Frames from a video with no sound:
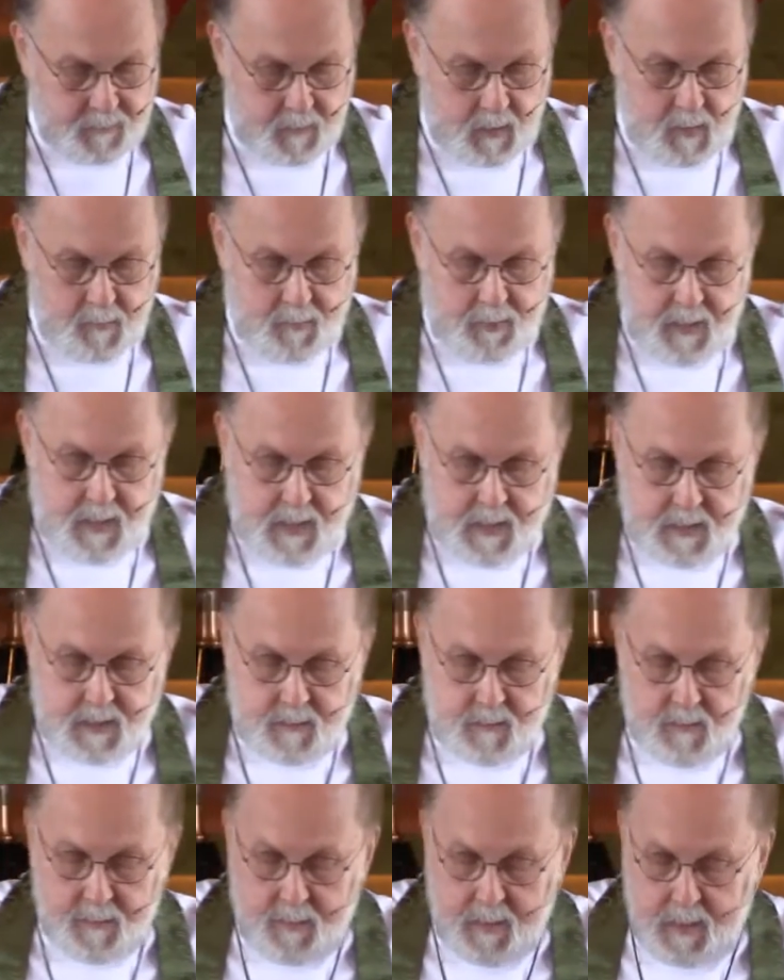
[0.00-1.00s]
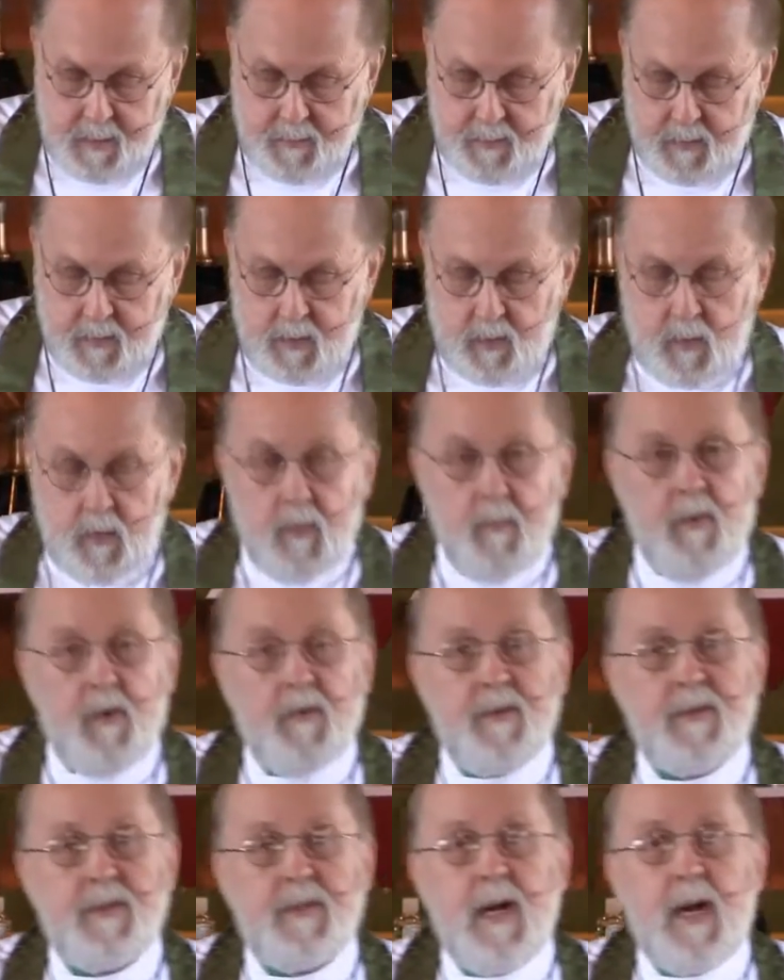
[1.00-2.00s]
a place for people who are both
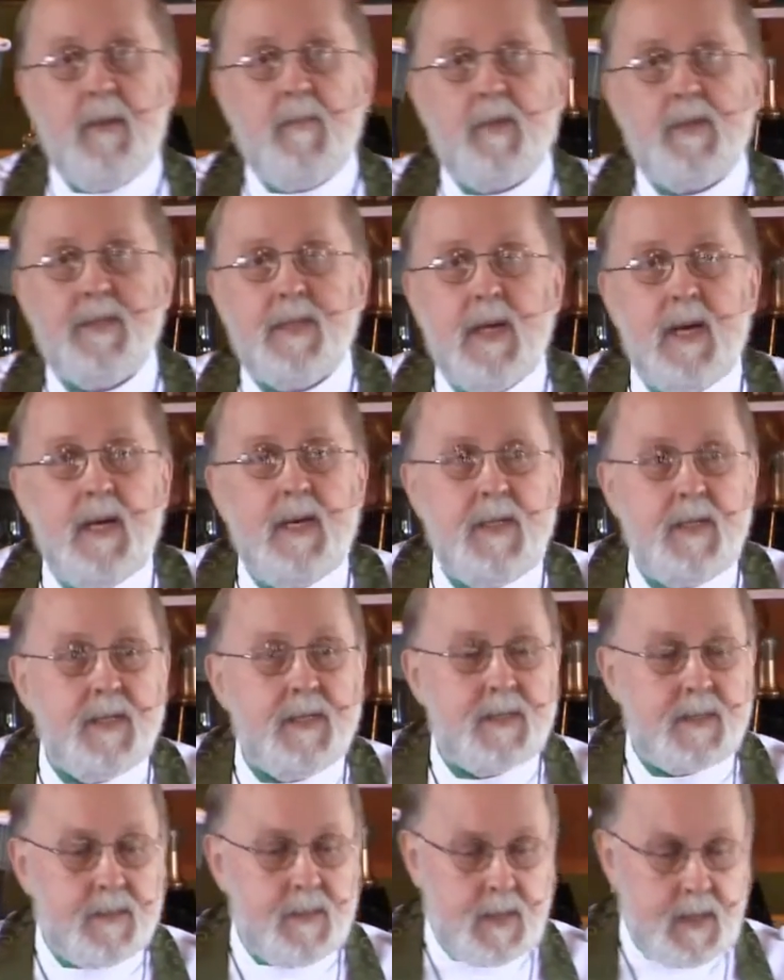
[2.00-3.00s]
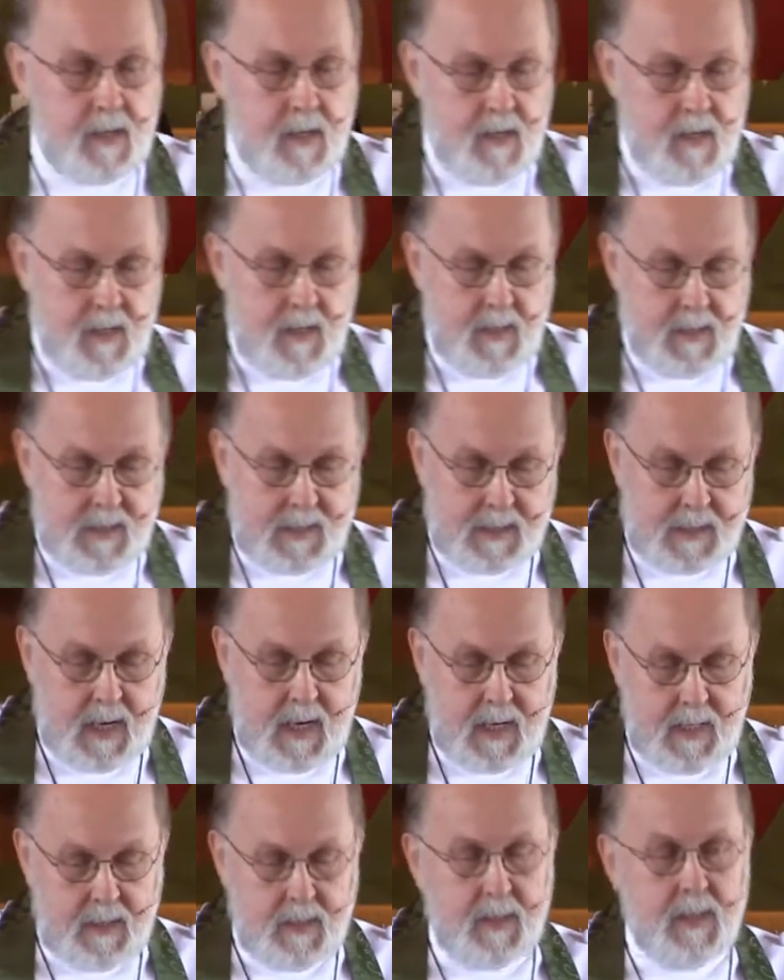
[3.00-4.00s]
simultaneously
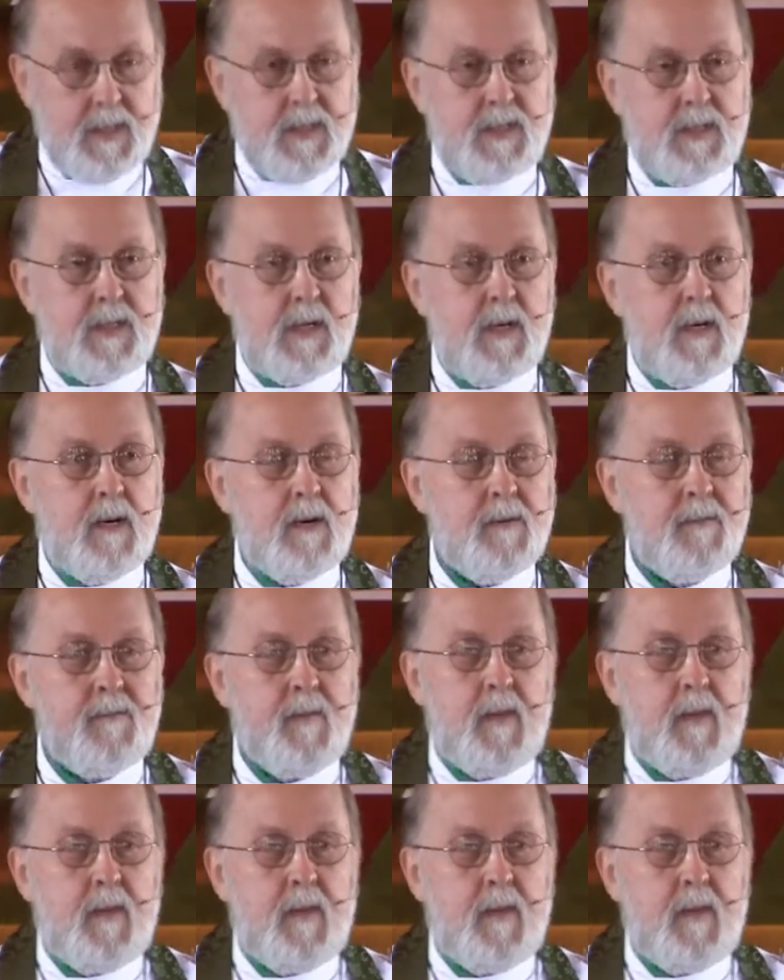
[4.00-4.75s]
saint and sinner,